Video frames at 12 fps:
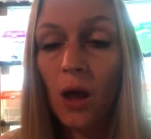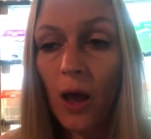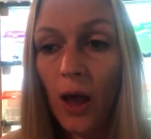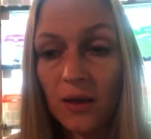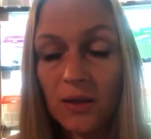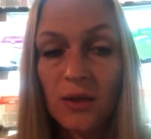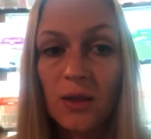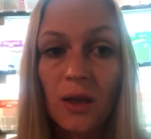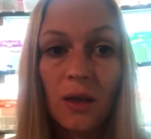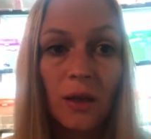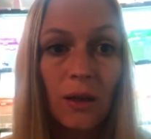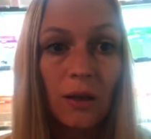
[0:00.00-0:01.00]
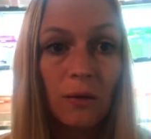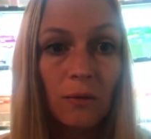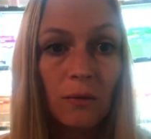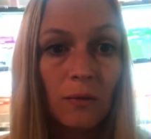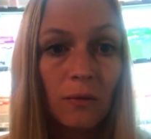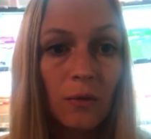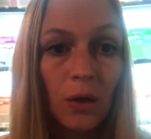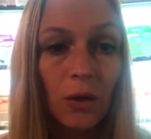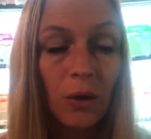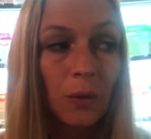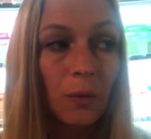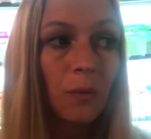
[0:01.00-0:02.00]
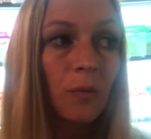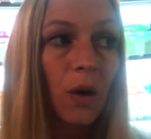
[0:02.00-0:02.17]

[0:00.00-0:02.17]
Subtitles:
accidentally, you know,